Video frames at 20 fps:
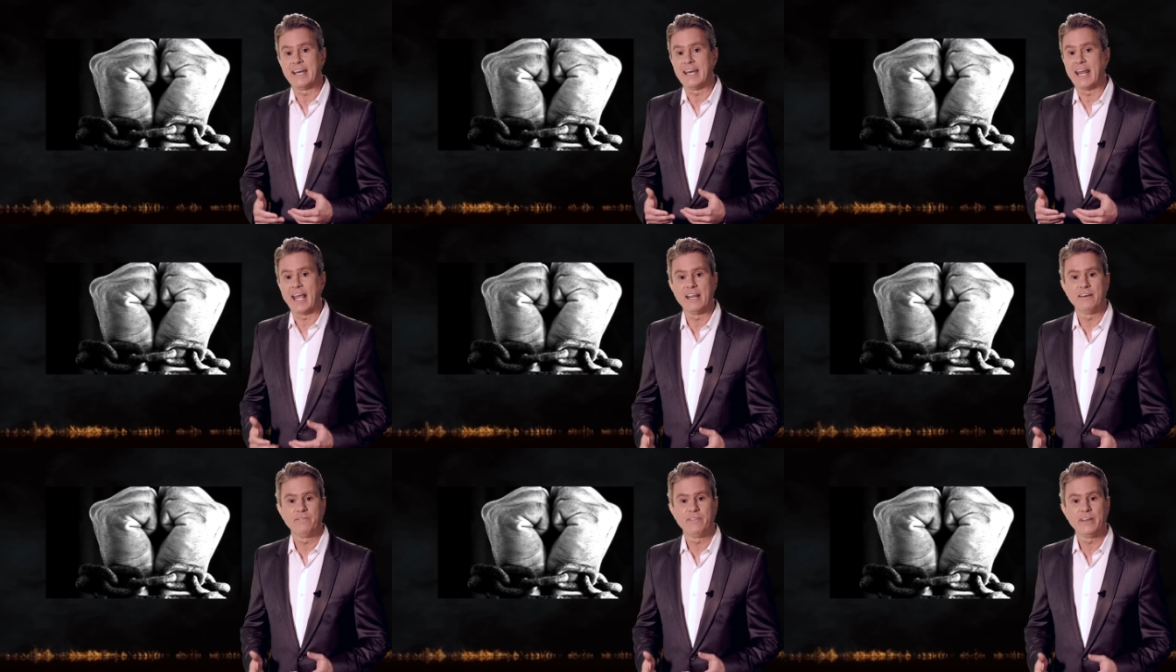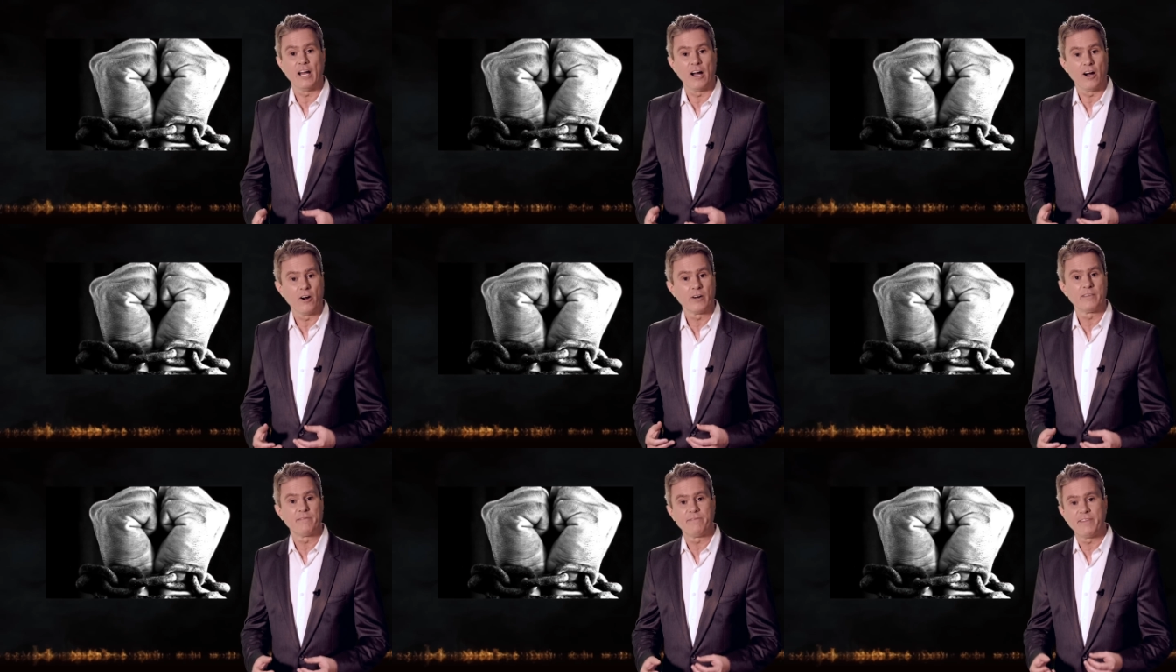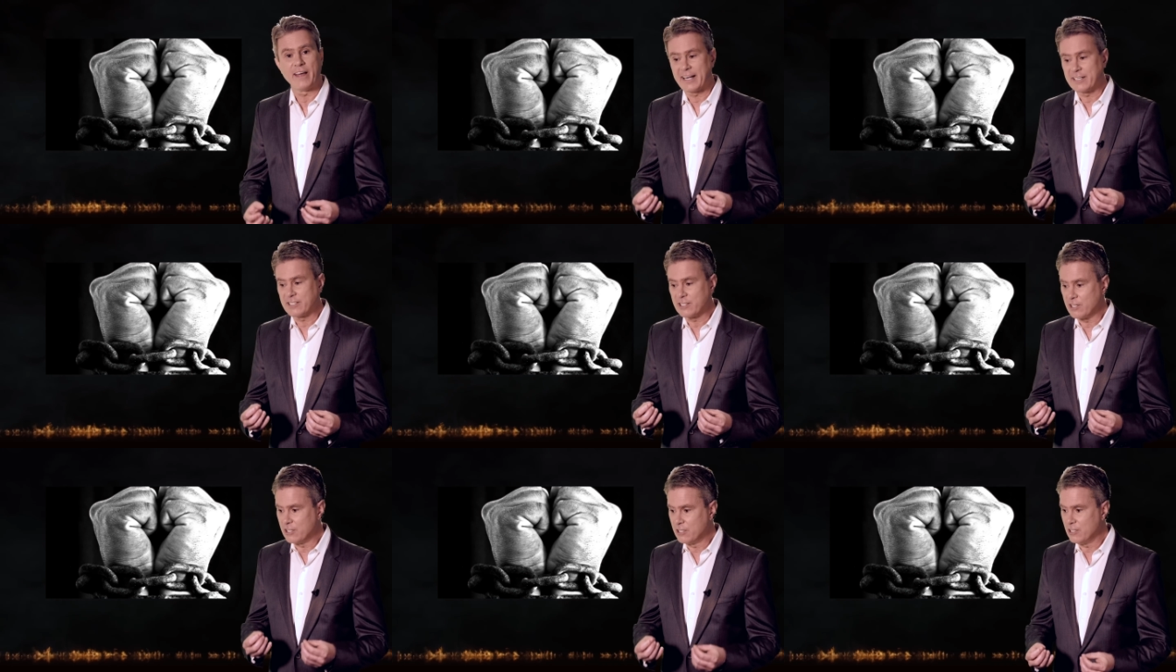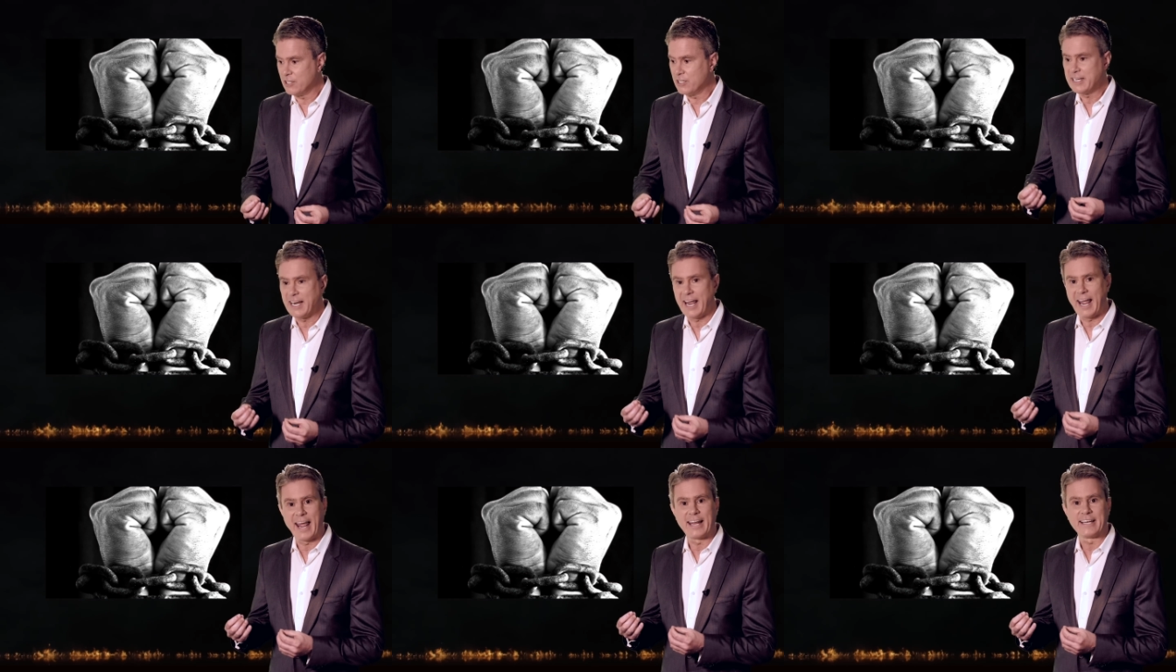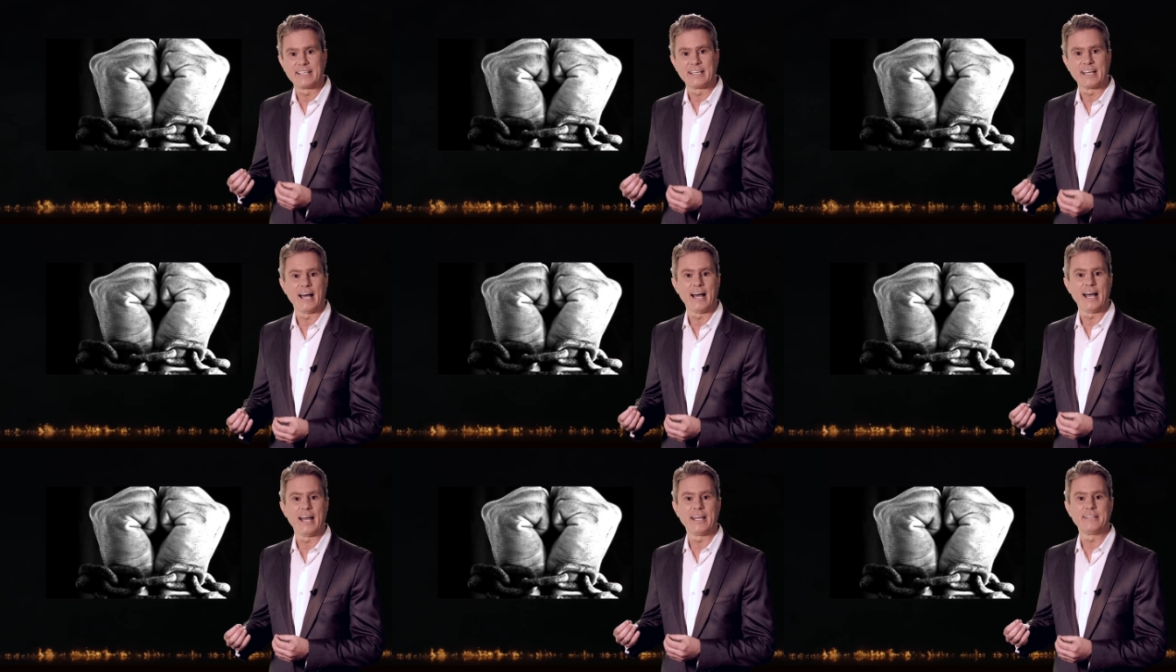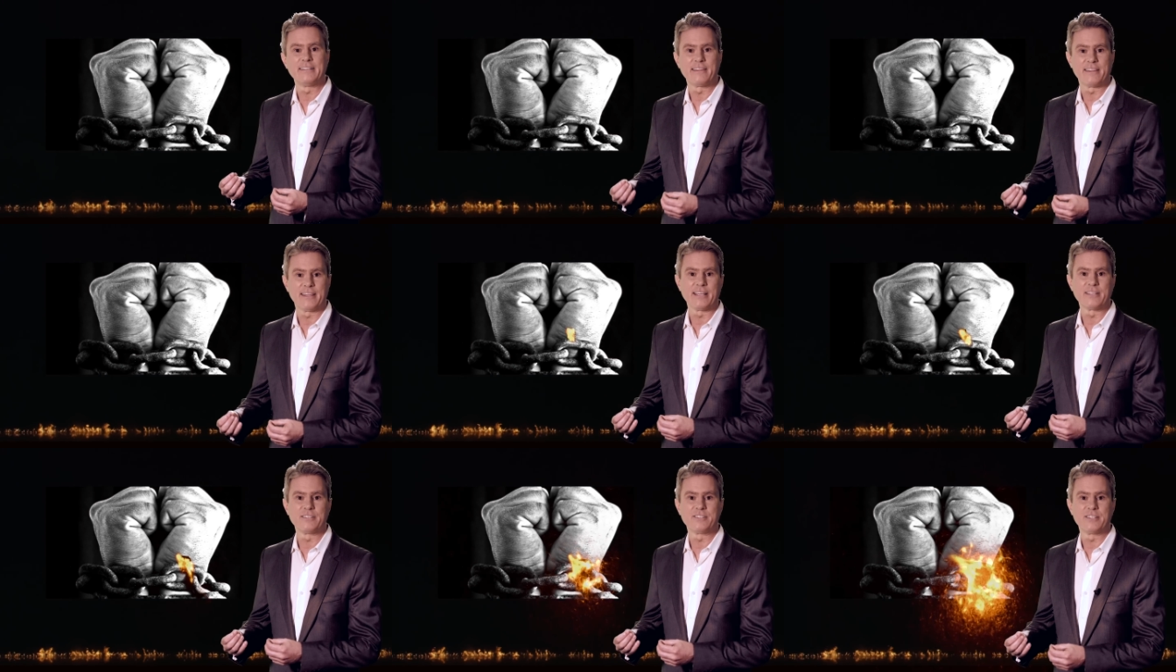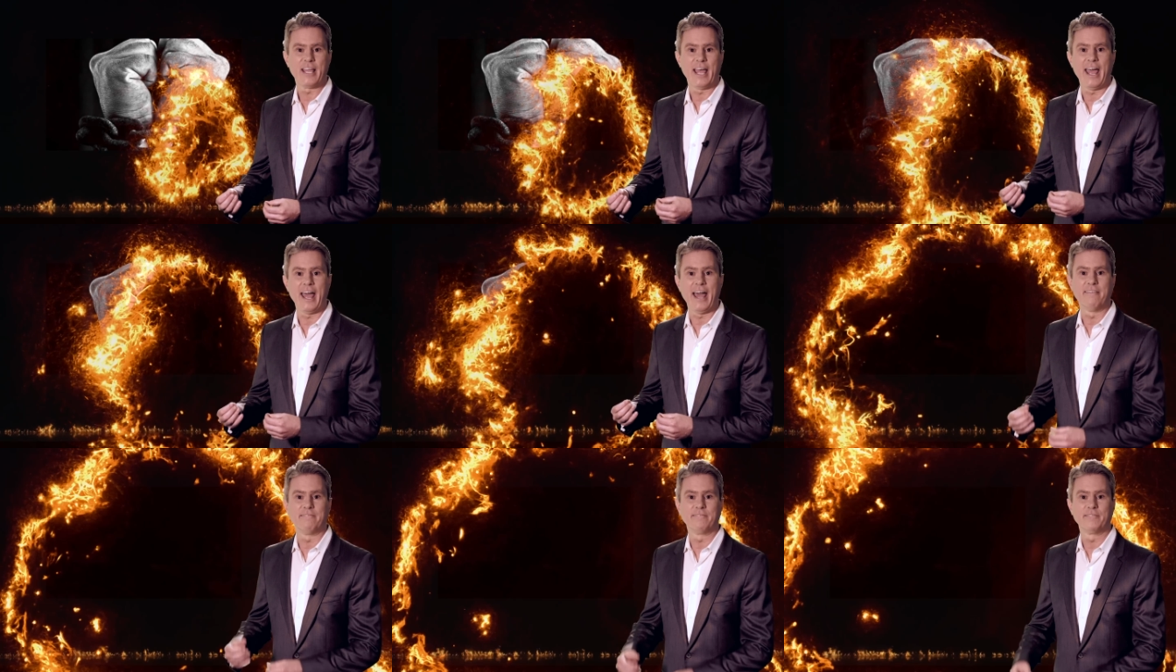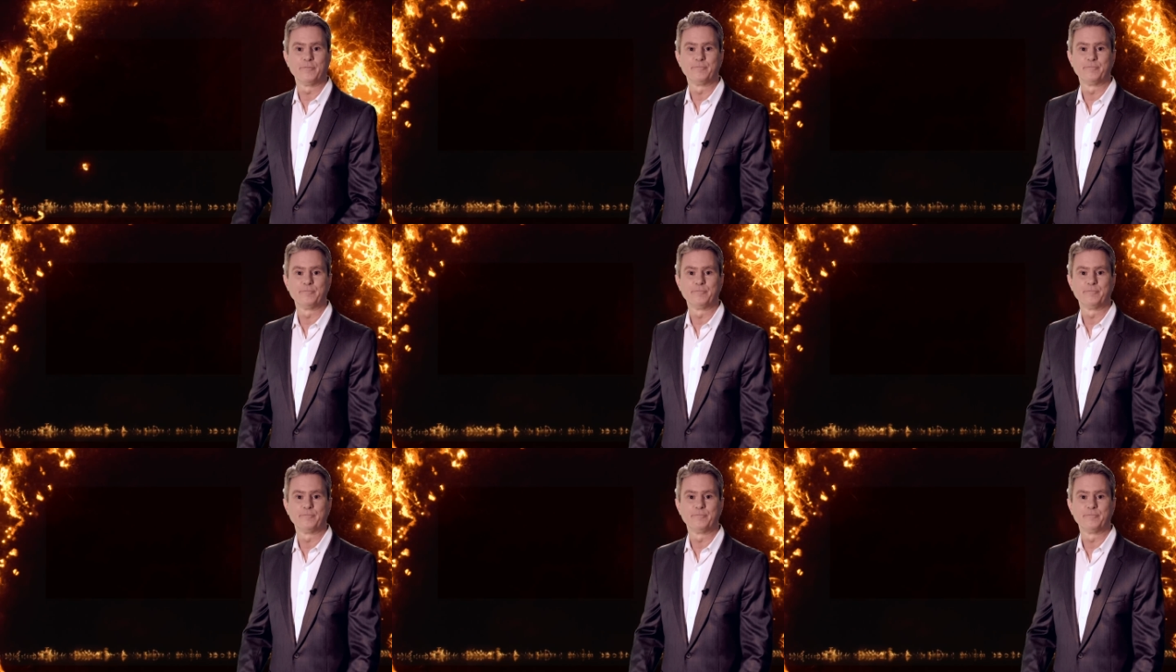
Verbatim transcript: and envy are in fact good and kind things to have?